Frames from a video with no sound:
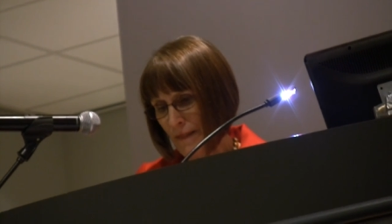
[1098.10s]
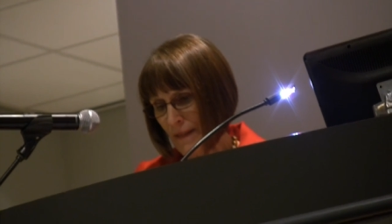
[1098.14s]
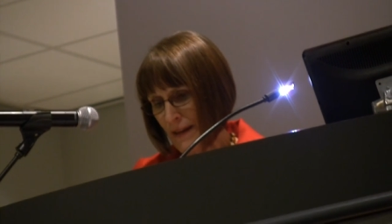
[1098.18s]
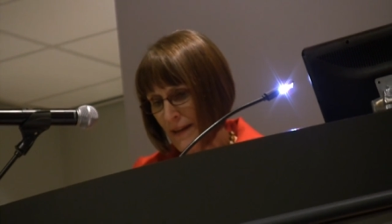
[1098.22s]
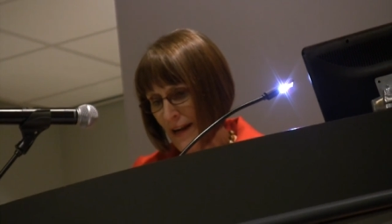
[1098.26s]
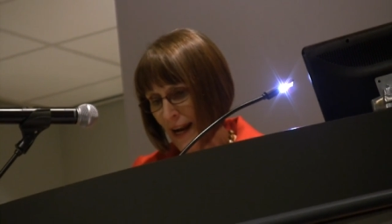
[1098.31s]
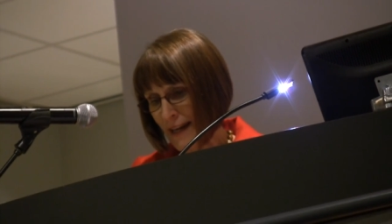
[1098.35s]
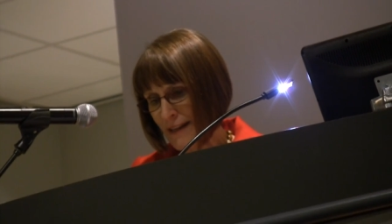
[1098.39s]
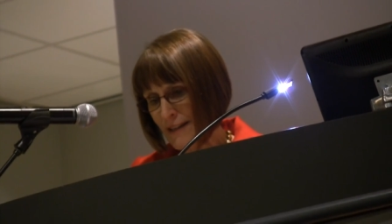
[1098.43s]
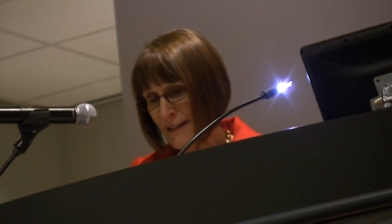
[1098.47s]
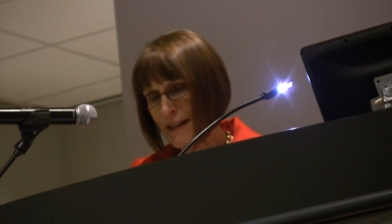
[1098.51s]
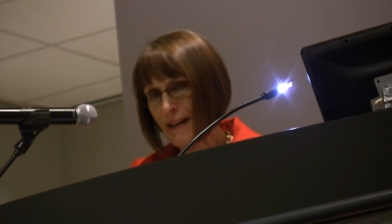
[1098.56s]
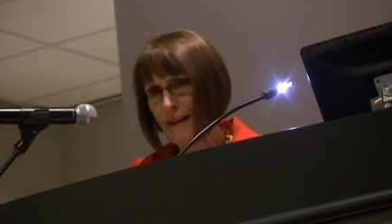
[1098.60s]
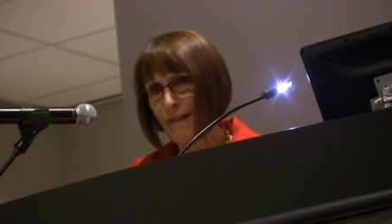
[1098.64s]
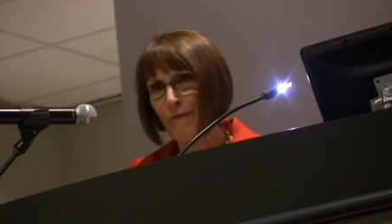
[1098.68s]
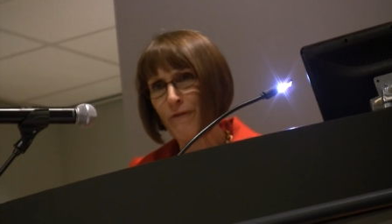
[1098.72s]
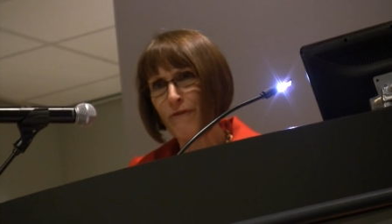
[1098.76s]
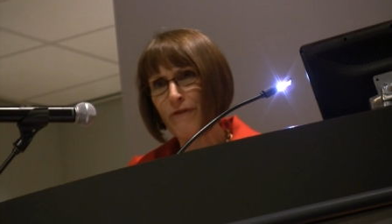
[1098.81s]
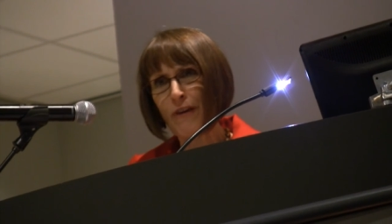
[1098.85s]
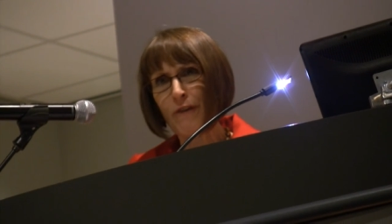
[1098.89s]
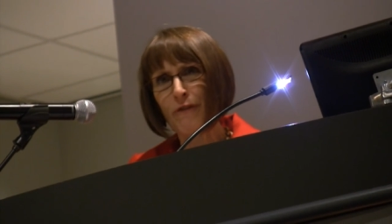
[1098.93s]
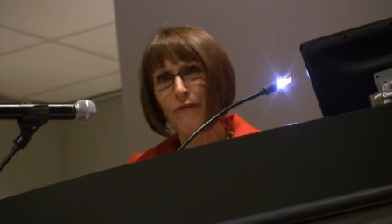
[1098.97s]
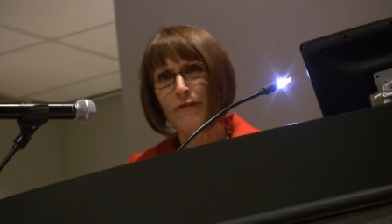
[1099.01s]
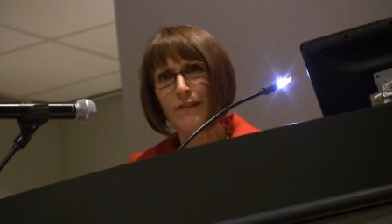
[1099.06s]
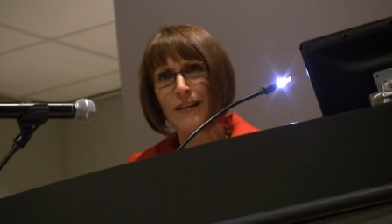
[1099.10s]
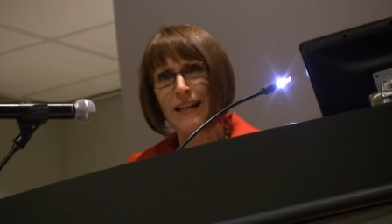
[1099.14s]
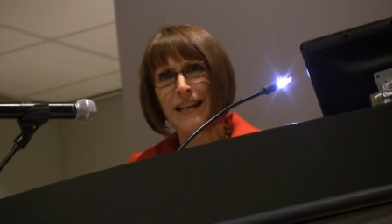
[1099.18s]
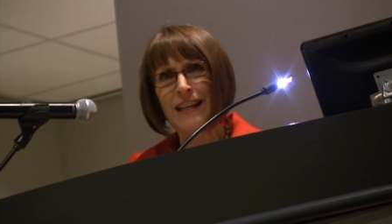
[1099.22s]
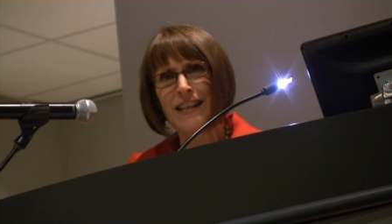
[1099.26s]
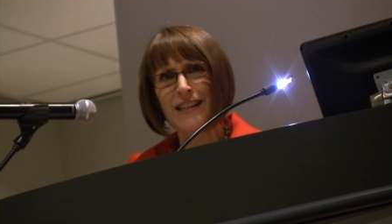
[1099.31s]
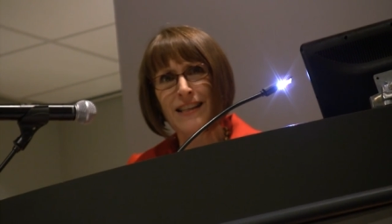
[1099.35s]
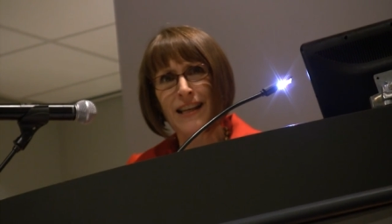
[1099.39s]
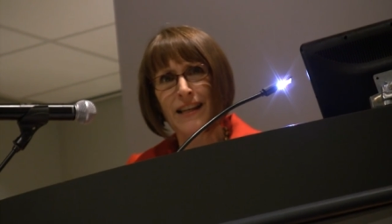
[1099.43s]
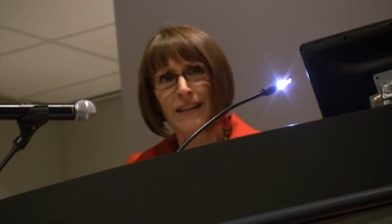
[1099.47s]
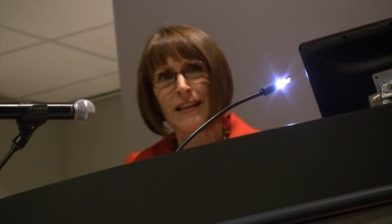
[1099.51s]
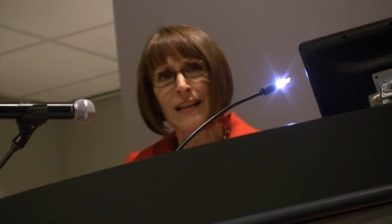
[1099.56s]
in the
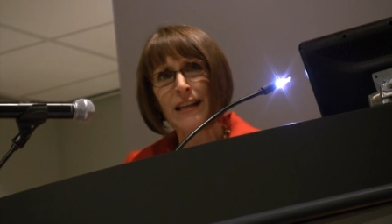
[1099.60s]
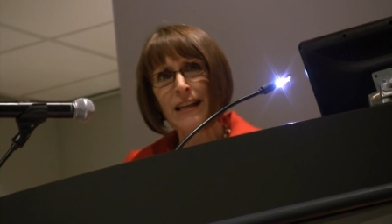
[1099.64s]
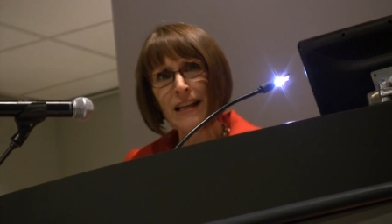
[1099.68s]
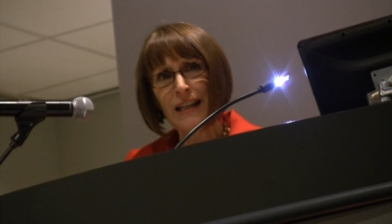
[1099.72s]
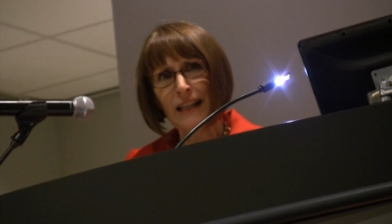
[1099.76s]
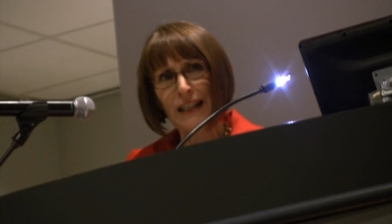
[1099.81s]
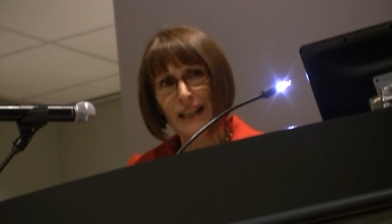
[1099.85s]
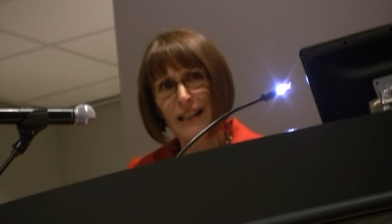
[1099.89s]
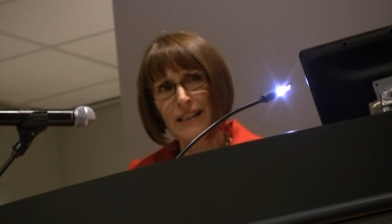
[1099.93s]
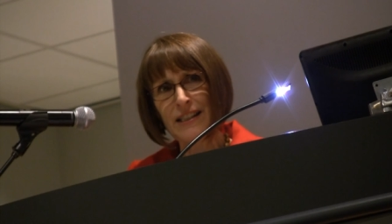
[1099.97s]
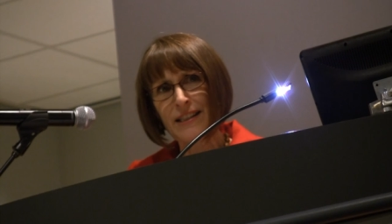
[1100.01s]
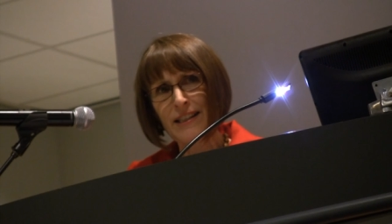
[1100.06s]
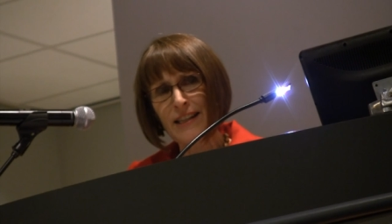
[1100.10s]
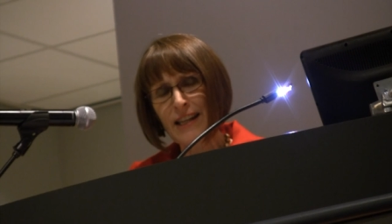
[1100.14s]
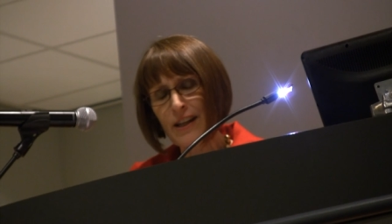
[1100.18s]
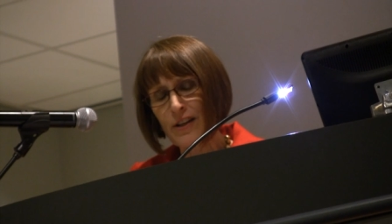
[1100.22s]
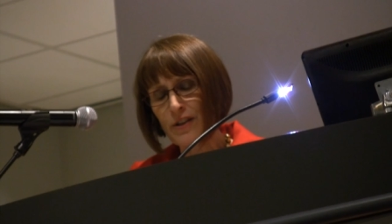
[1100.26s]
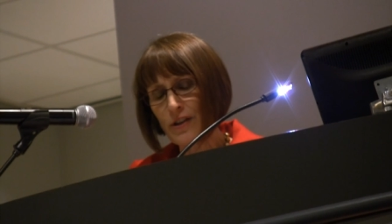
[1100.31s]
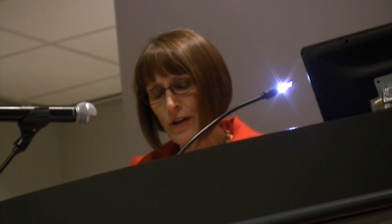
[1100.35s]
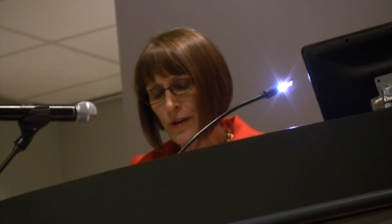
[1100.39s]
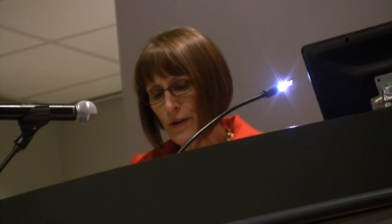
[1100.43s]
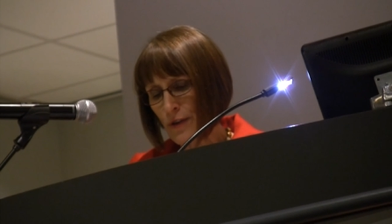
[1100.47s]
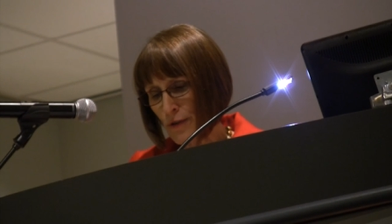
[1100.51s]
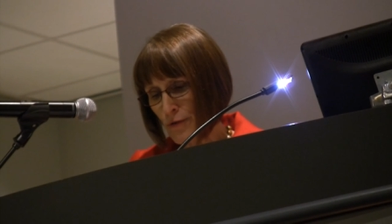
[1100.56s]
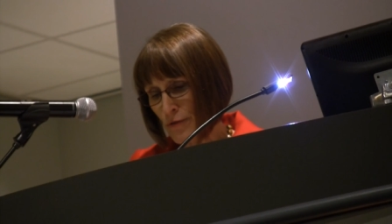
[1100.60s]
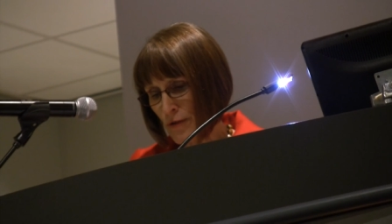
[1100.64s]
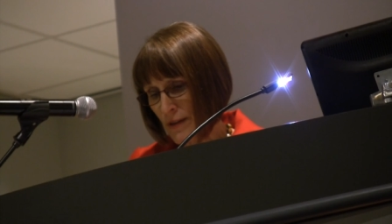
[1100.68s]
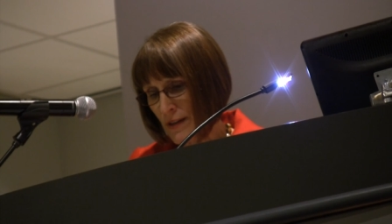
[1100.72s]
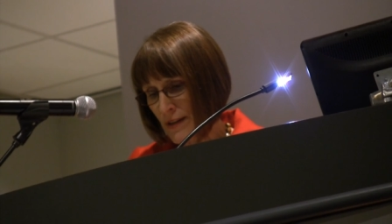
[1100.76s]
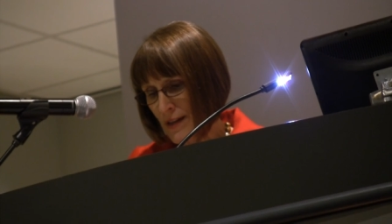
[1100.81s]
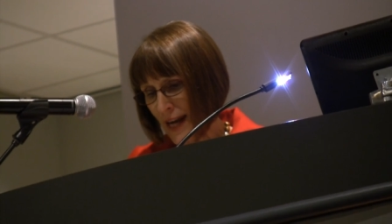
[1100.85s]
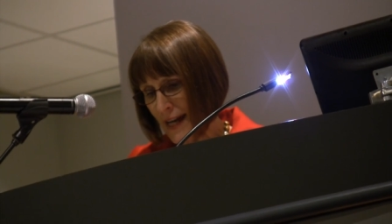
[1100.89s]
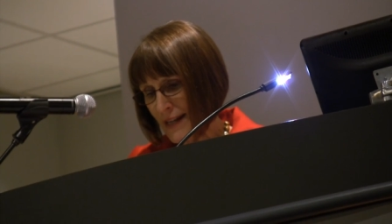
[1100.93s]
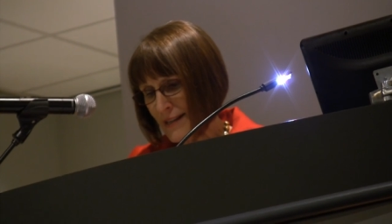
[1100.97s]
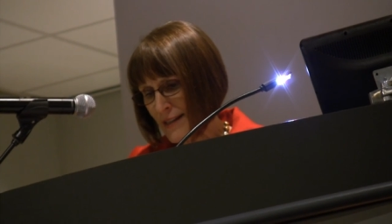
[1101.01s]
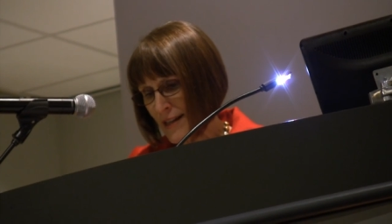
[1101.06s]
1950s and continued through
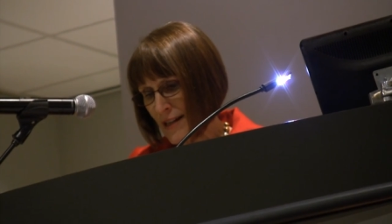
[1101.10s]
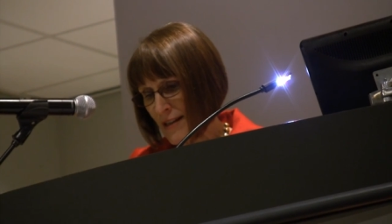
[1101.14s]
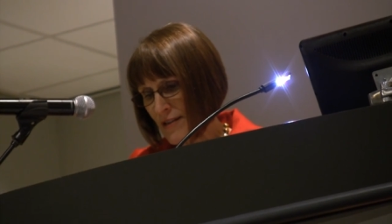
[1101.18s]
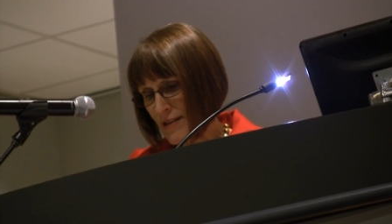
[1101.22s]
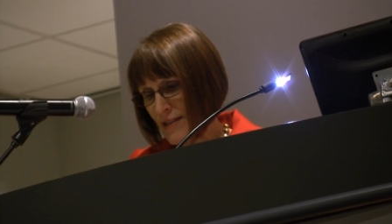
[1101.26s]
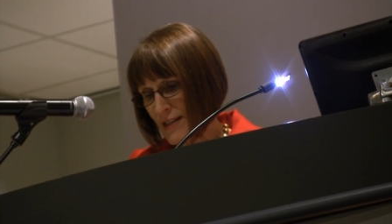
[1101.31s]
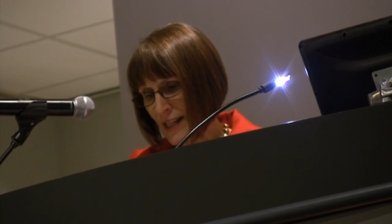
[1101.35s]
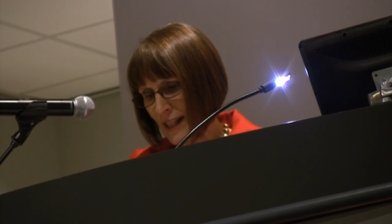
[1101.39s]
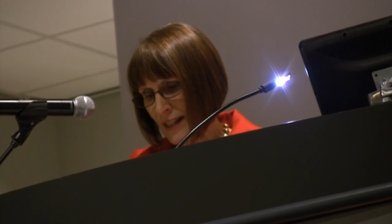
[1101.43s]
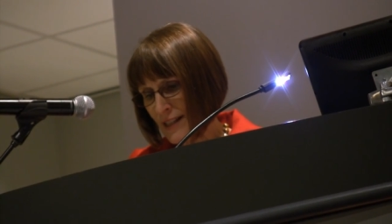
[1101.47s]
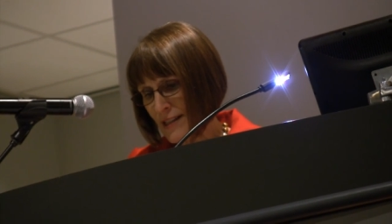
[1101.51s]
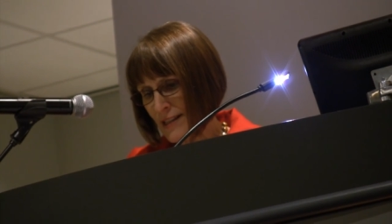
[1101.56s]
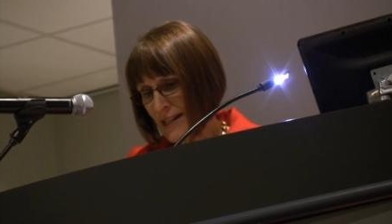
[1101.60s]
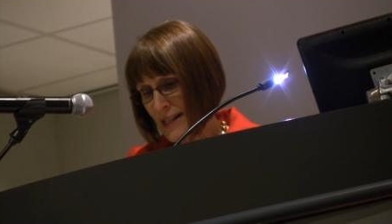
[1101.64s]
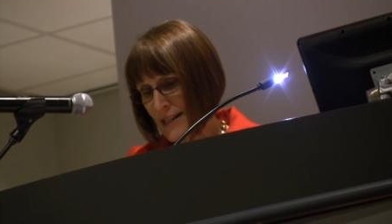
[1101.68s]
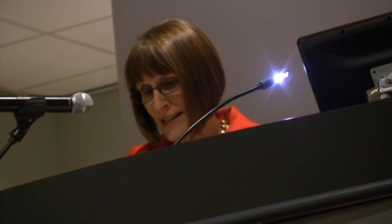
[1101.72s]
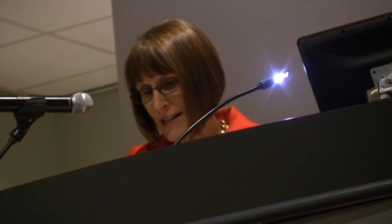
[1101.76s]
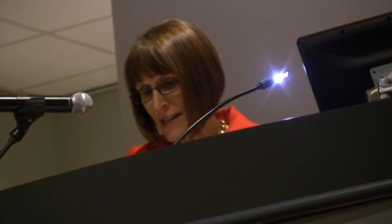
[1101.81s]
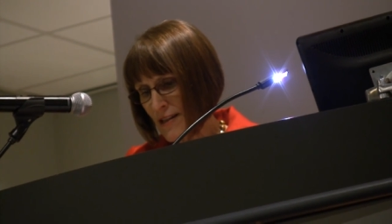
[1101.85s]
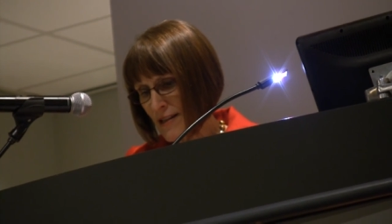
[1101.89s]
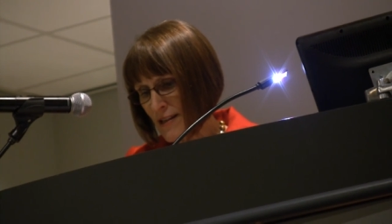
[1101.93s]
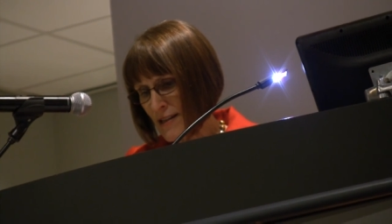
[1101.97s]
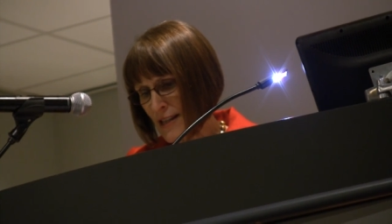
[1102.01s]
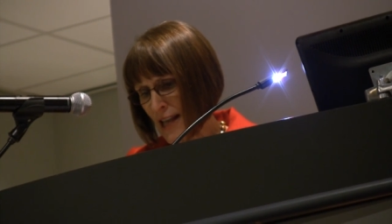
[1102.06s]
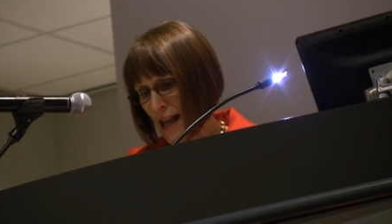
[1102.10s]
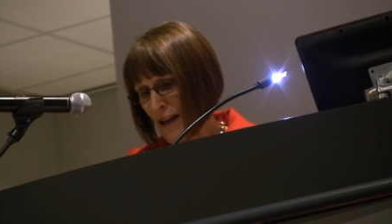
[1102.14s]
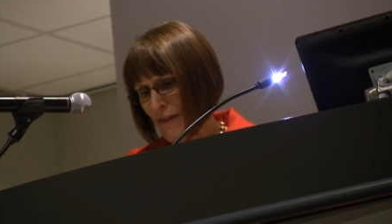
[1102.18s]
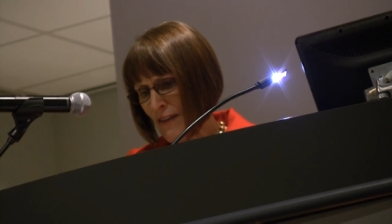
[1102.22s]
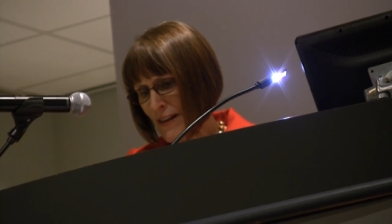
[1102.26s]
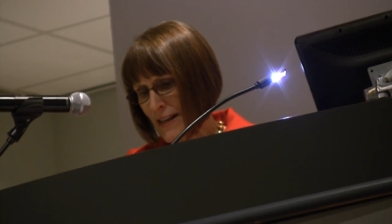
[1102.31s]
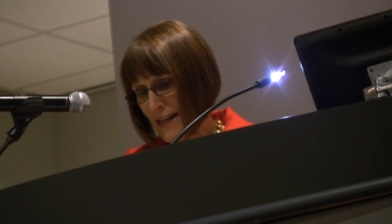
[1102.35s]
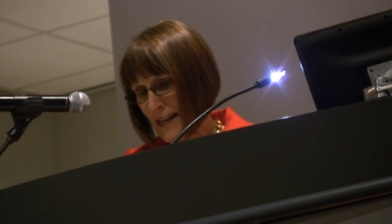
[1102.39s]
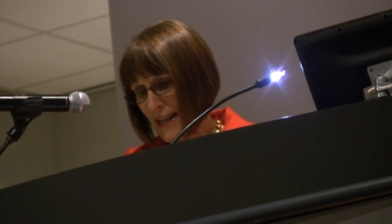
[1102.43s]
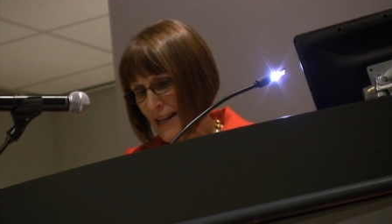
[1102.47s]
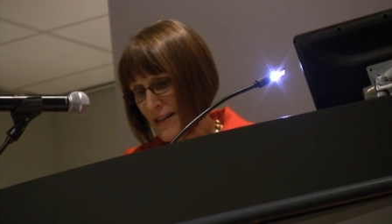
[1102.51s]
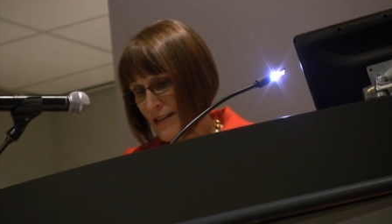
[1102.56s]
the 1960s and
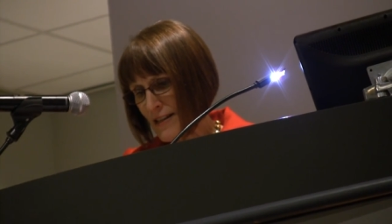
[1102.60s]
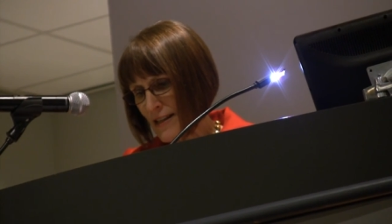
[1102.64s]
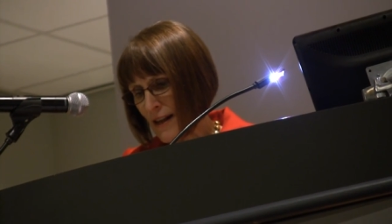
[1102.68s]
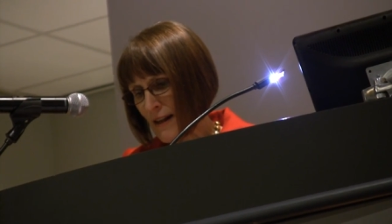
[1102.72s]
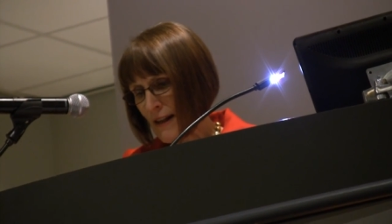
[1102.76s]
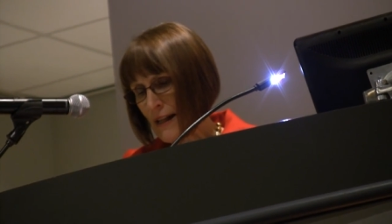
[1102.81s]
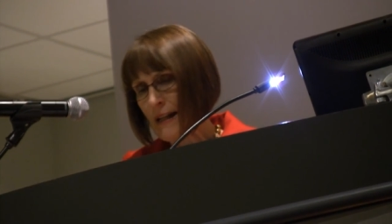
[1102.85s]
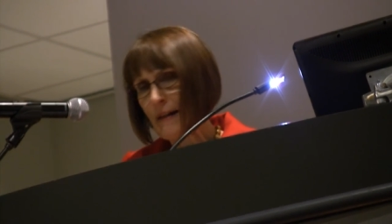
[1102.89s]
70s.